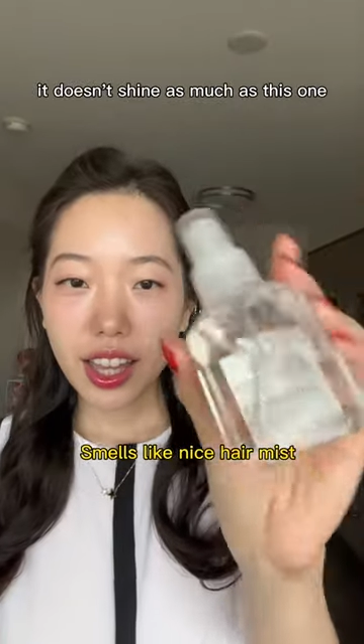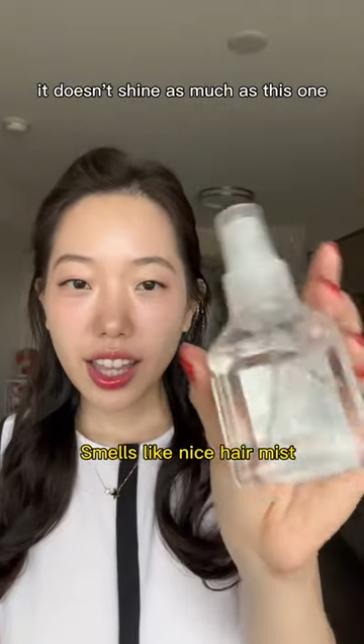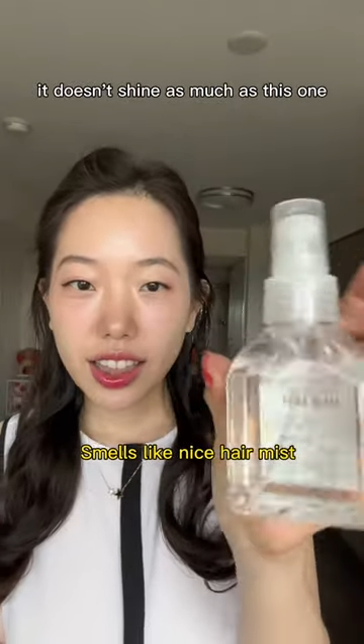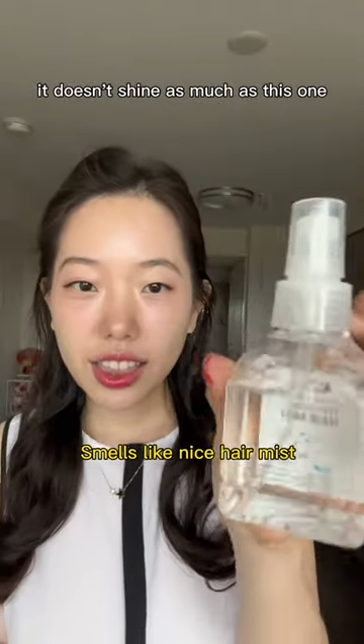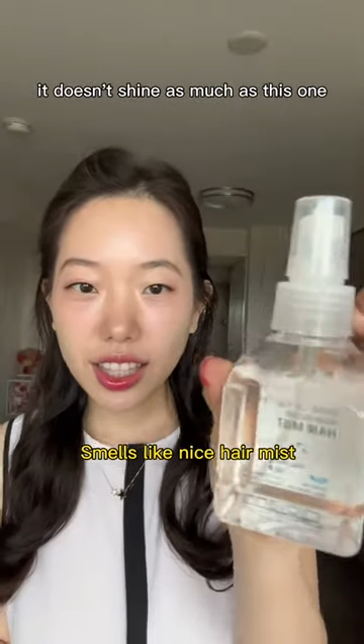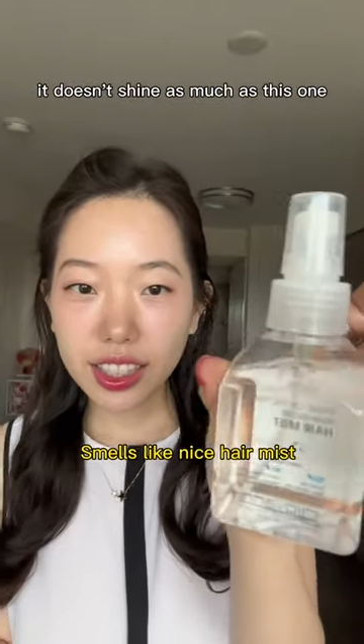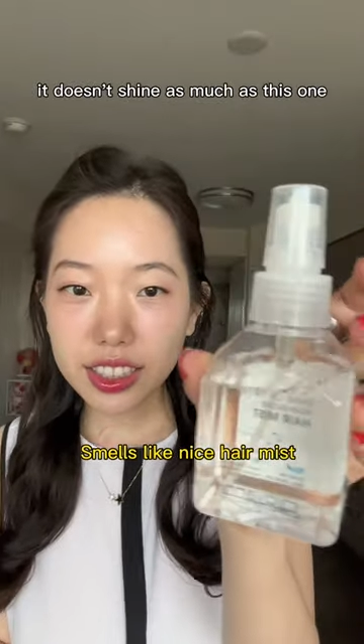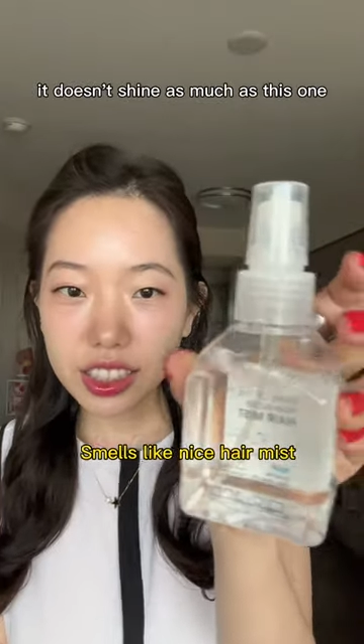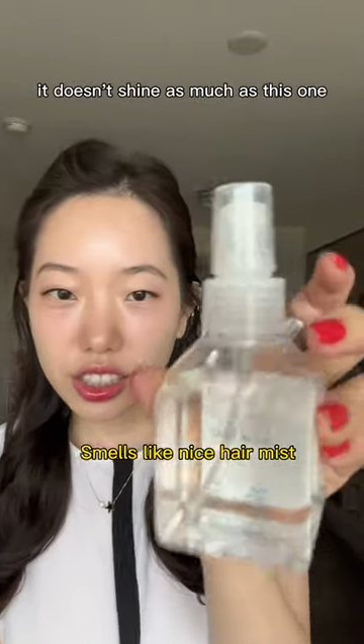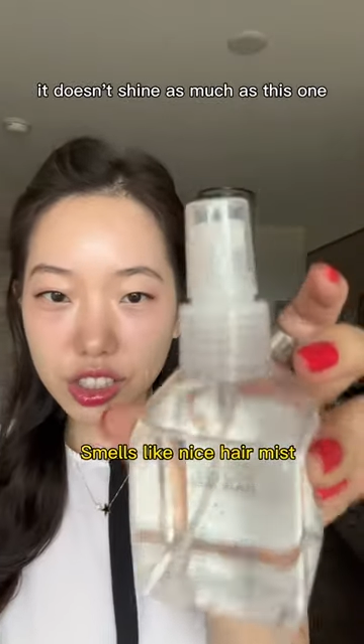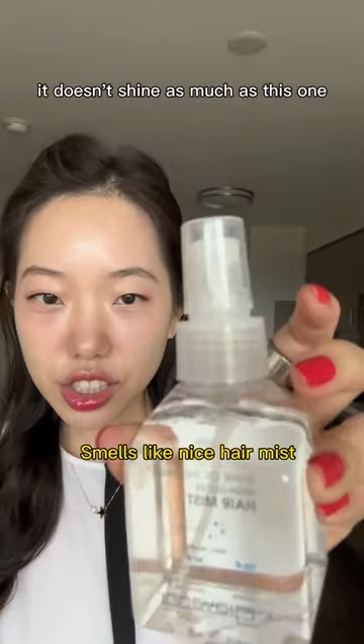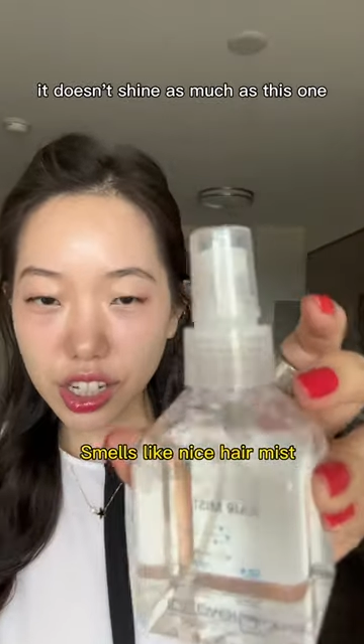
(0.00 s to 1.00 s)
It
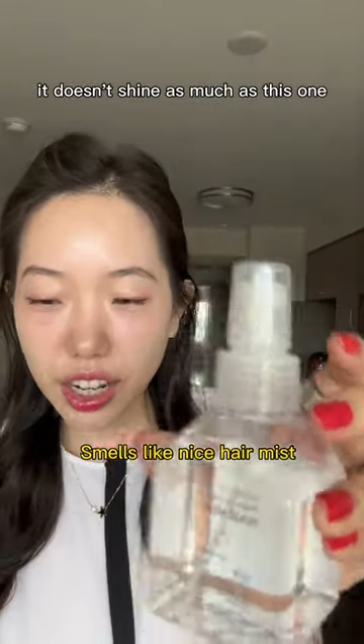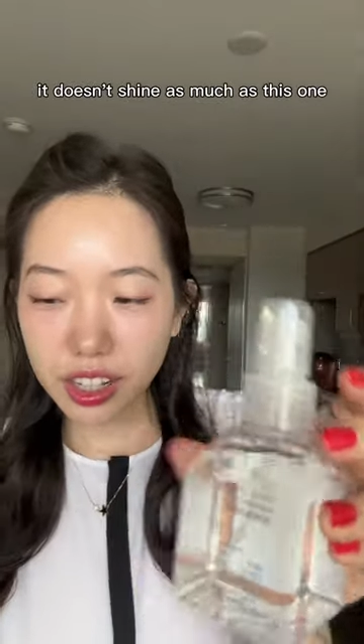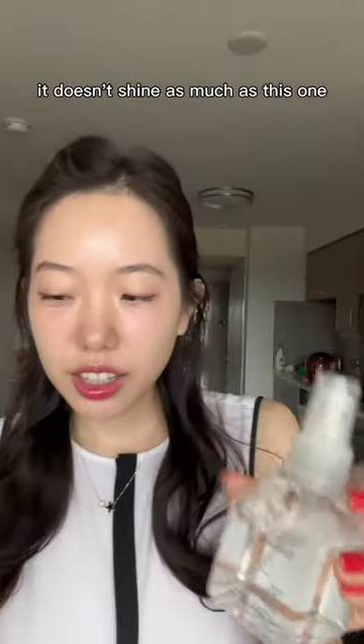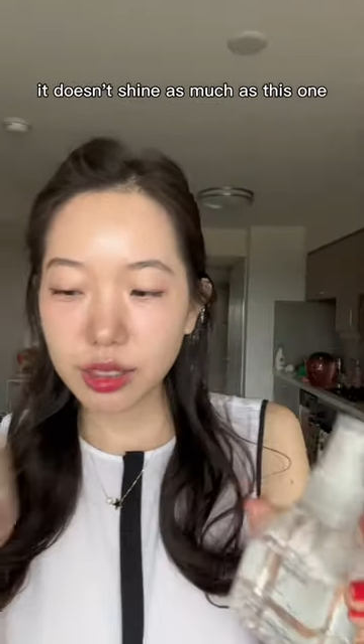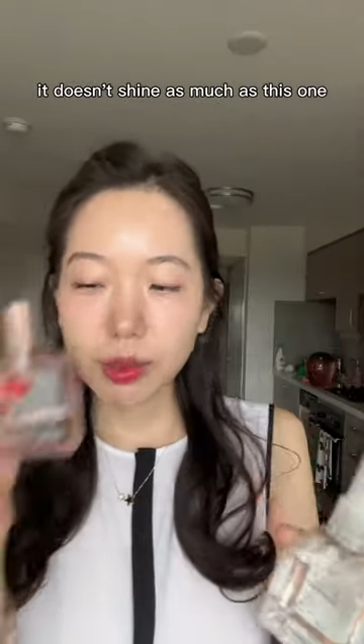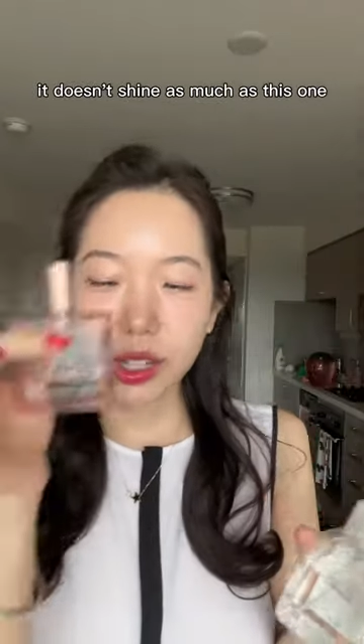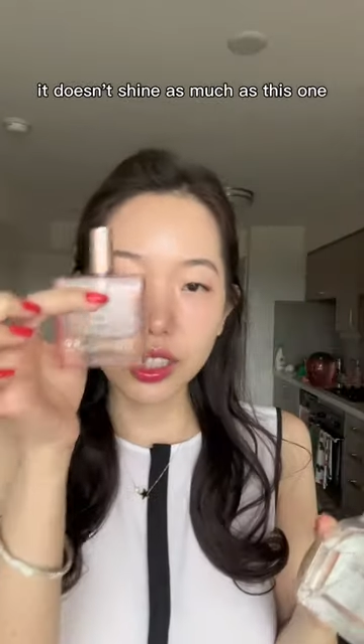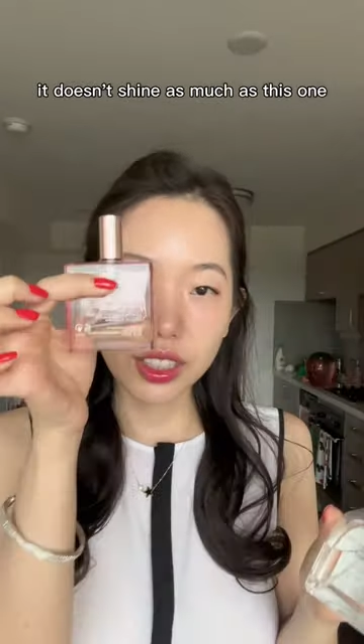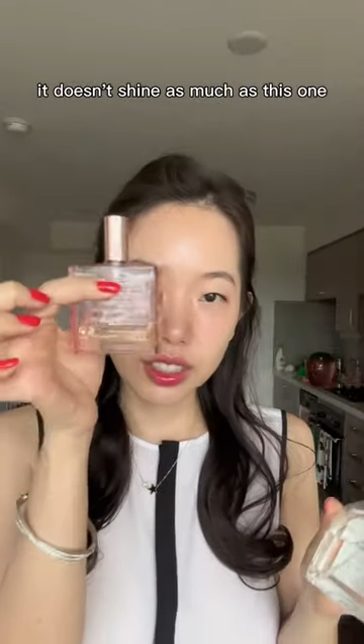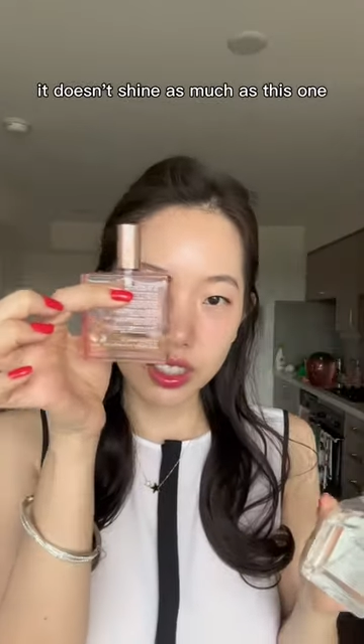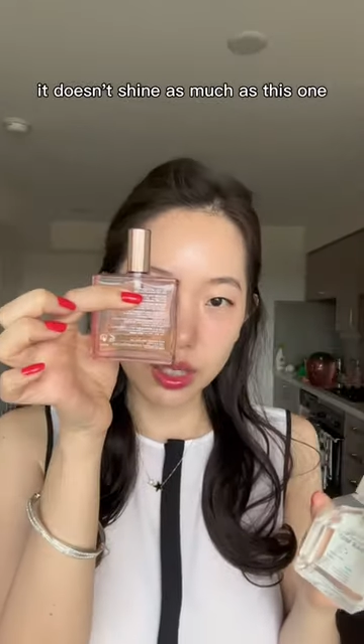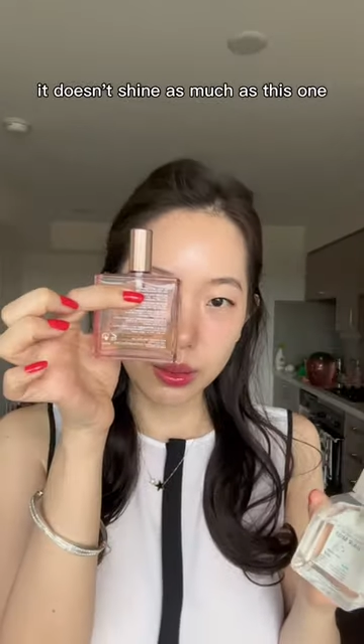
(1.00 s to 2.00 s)
doesn't shine as much as
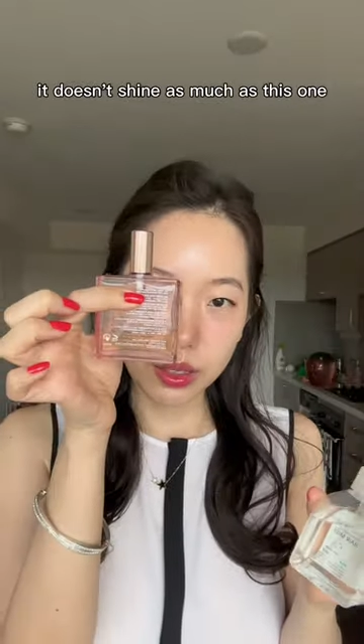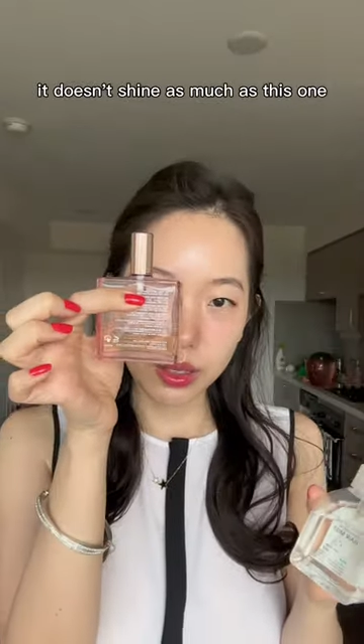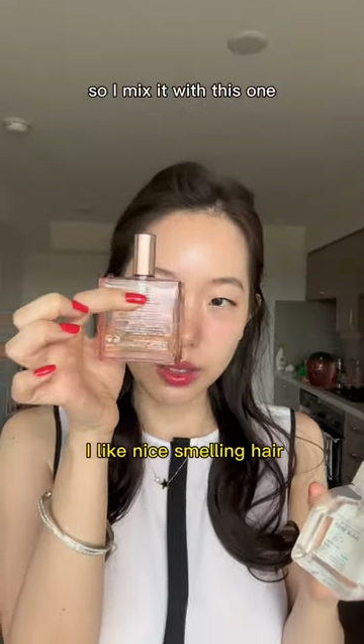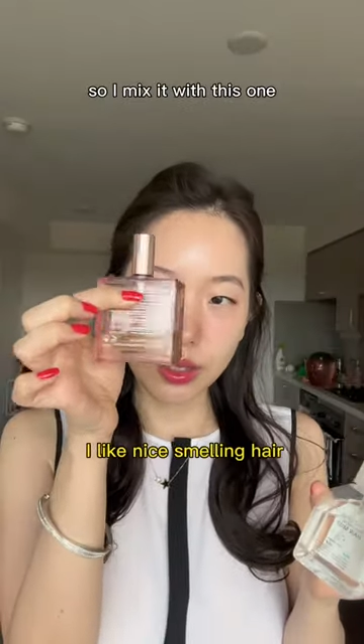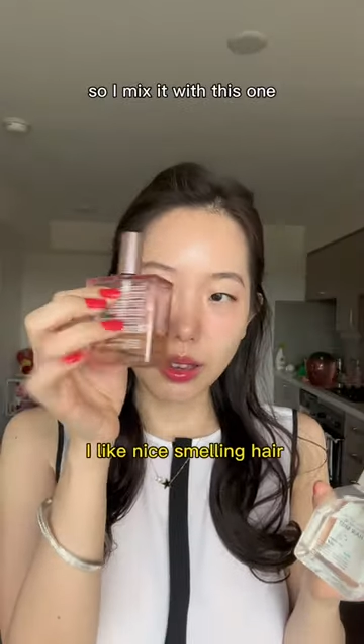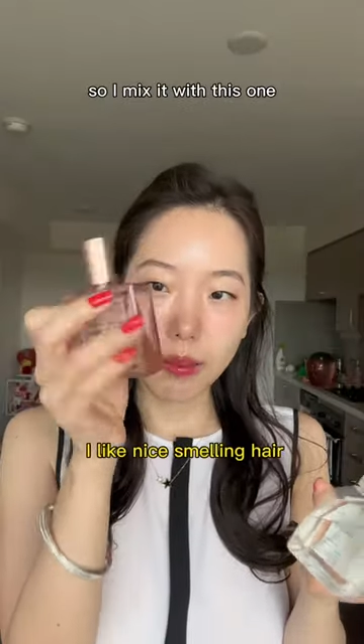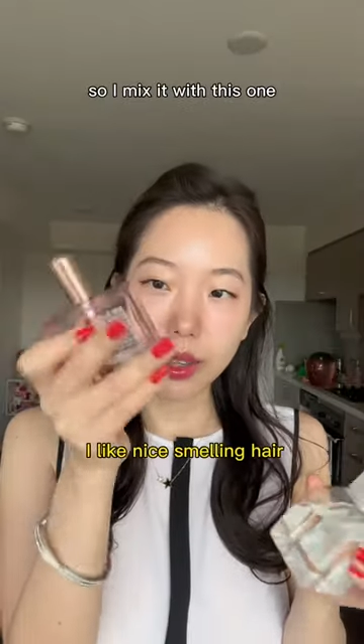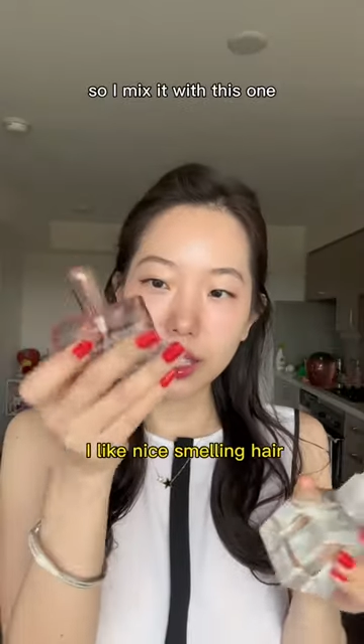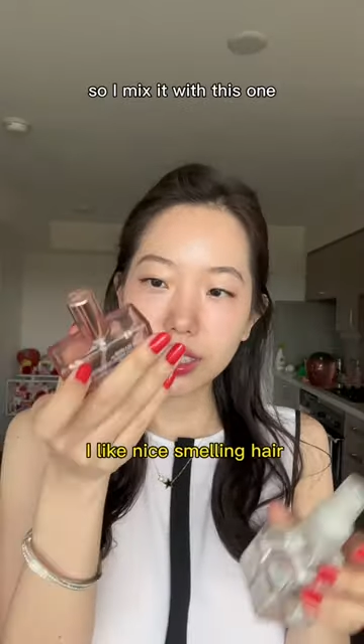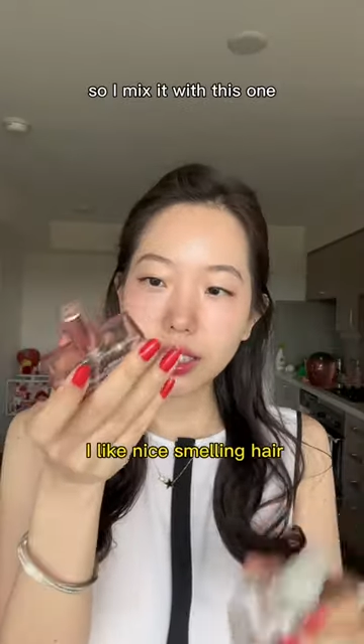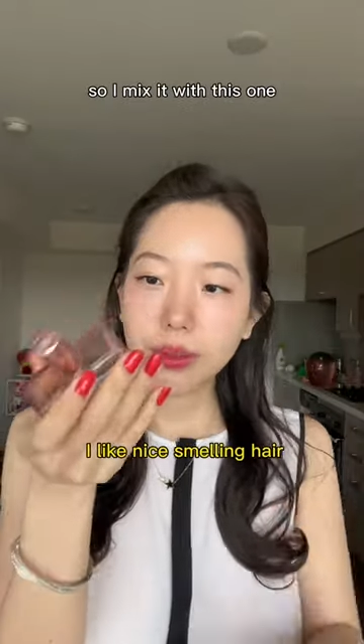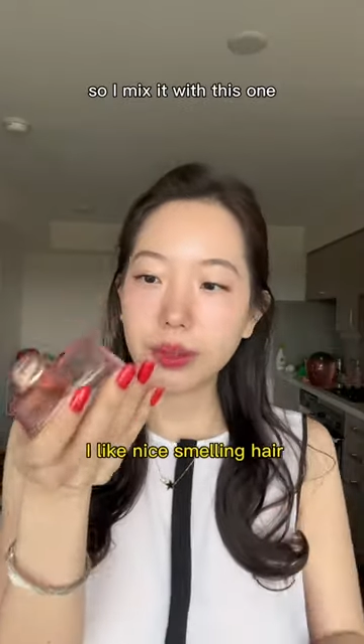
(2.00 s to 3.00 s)
this one, so I
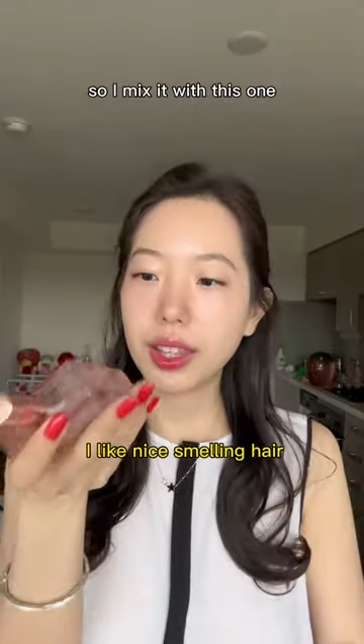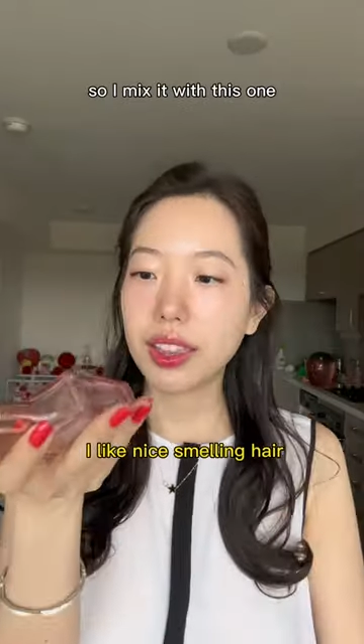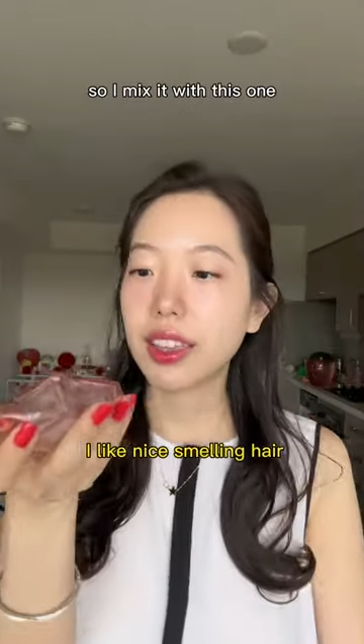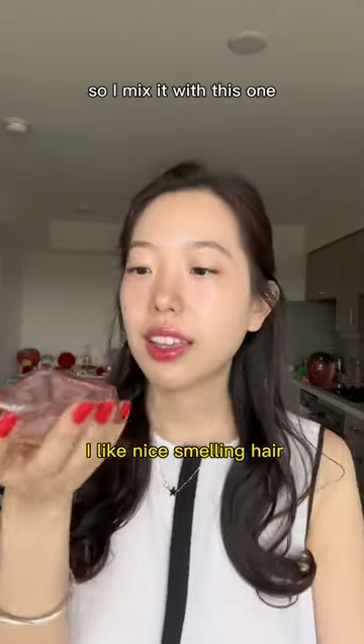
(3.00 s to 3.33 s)
mix it with